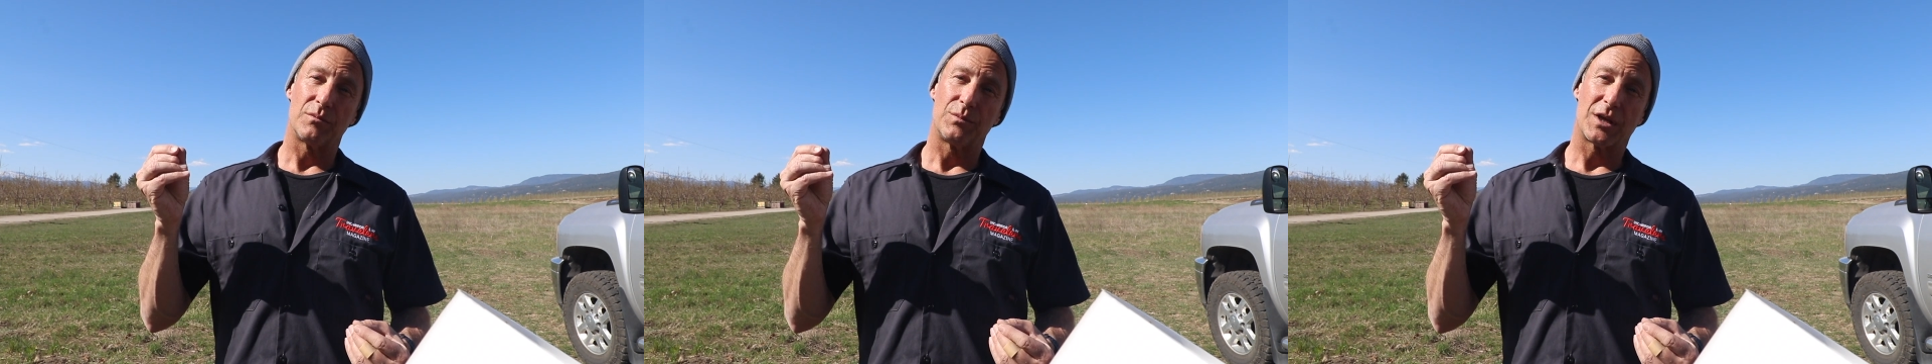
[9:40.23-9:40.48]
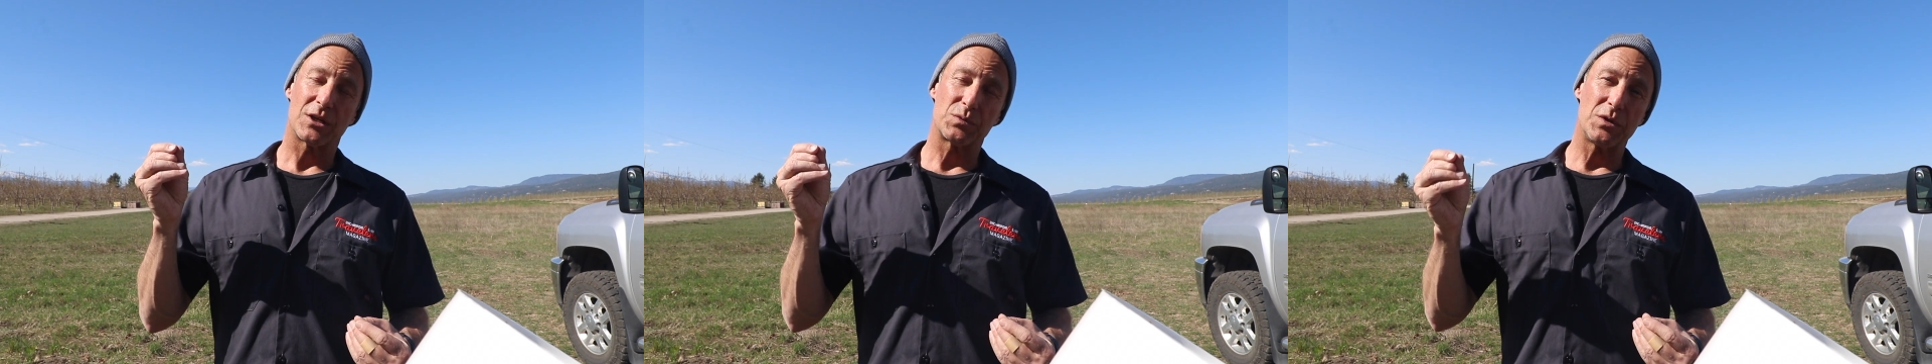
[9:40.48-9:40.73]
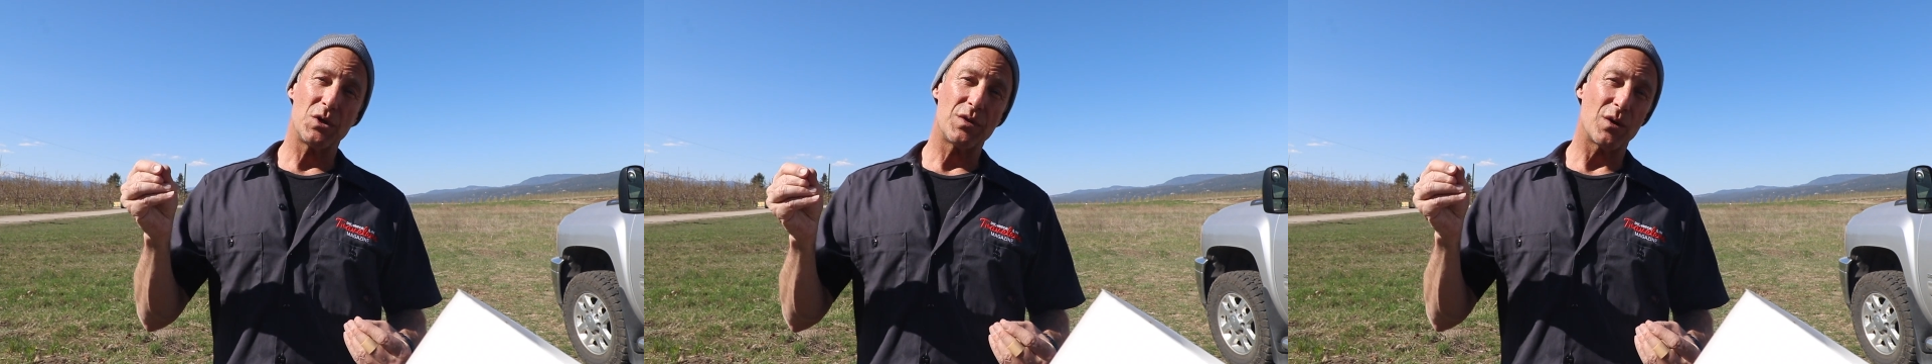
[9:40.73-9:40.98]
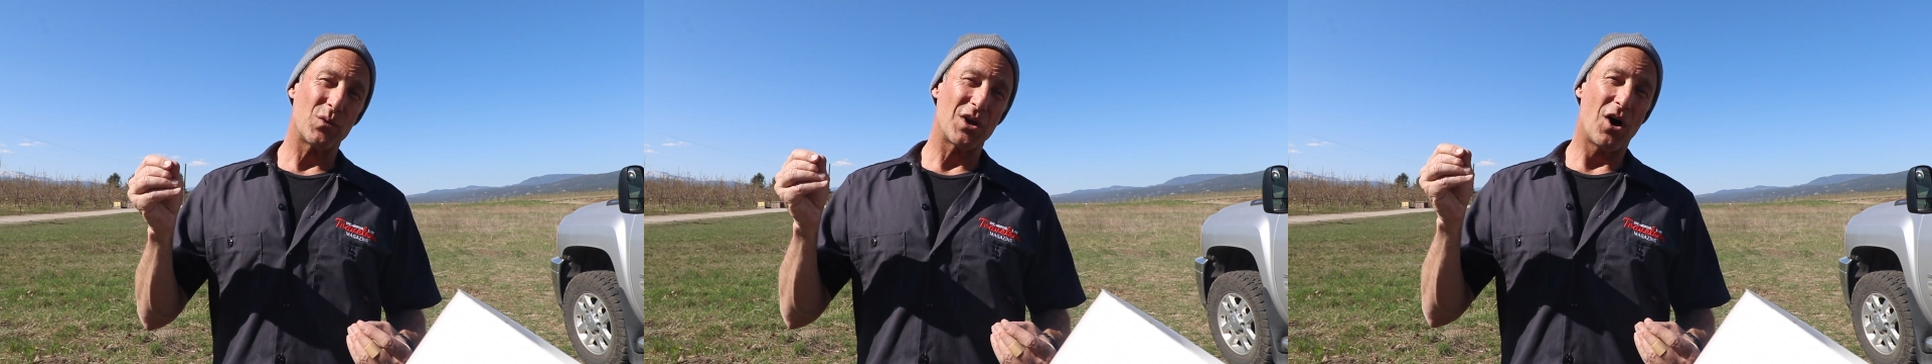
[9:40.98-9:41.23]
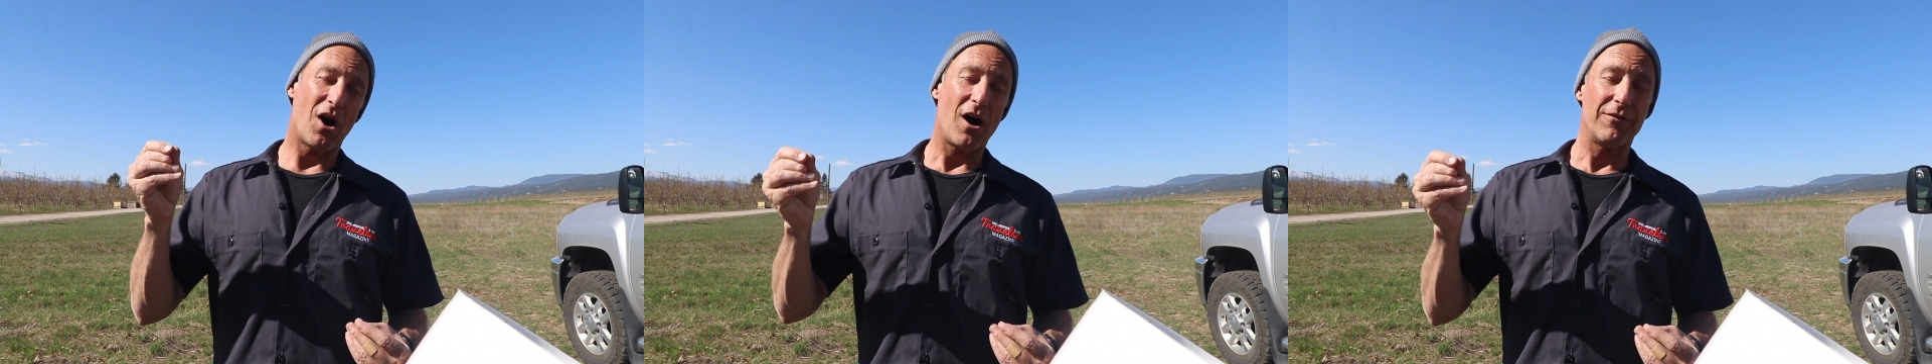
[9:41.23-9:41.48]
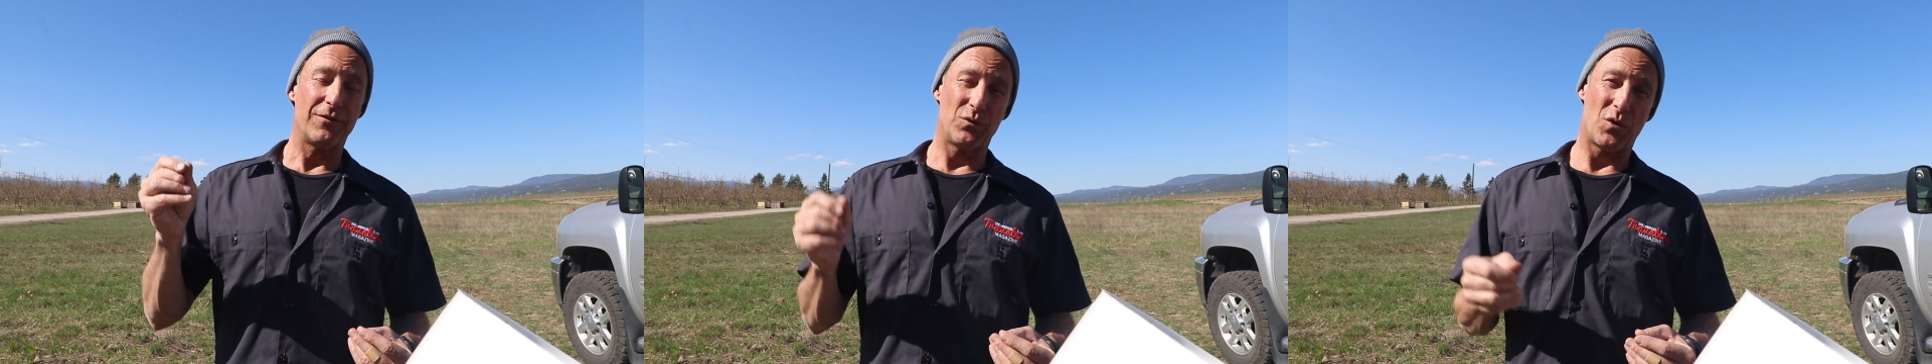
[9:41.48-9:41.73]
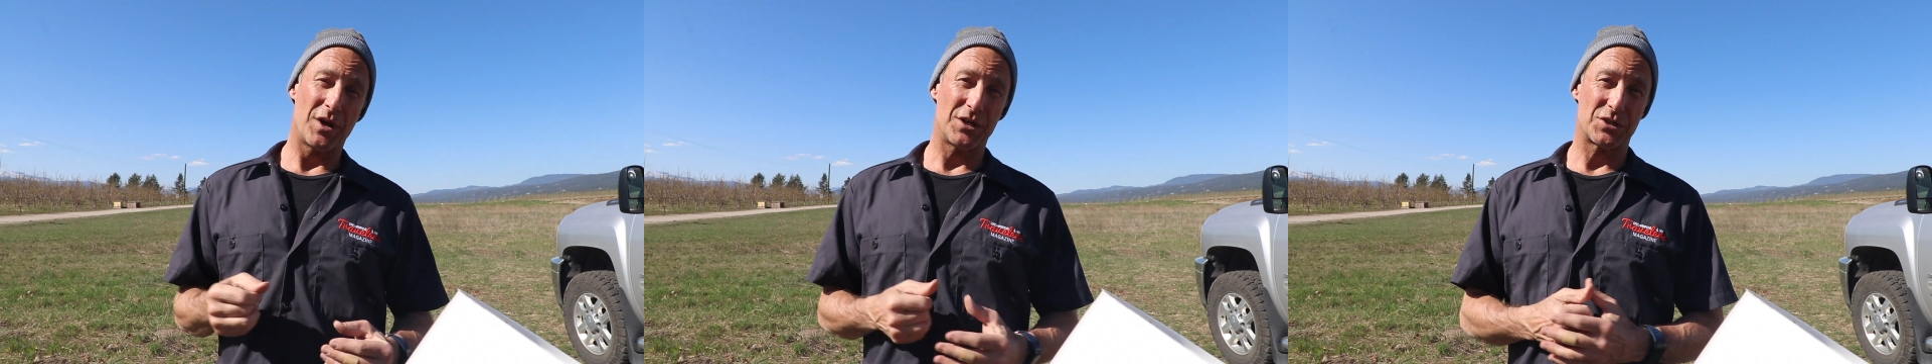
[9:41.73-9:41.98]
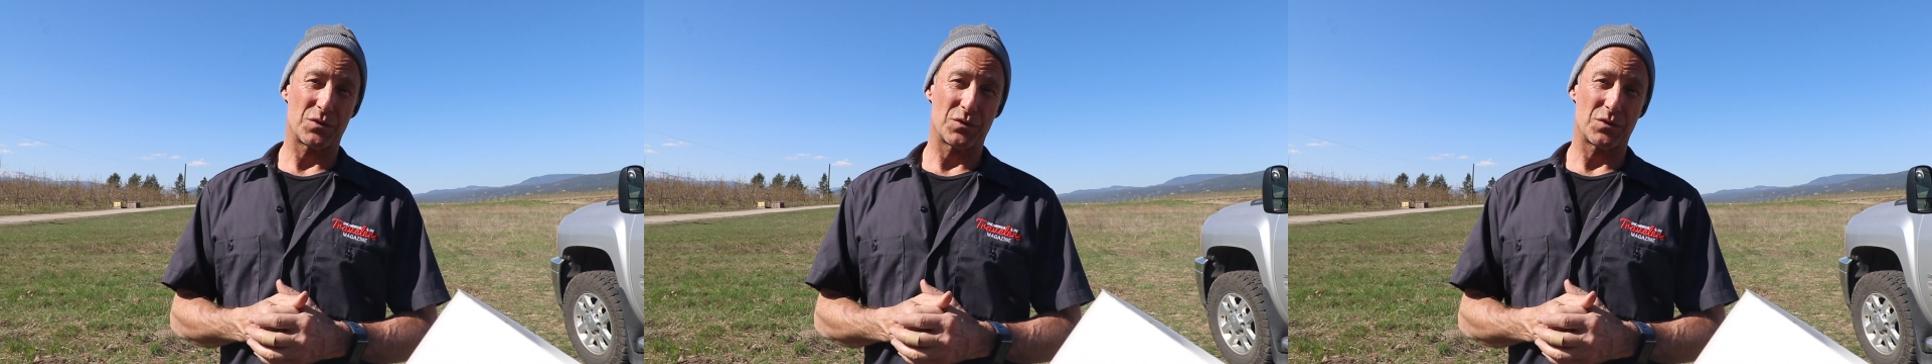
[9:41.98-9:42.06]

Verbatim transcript: because we knew that we often wanted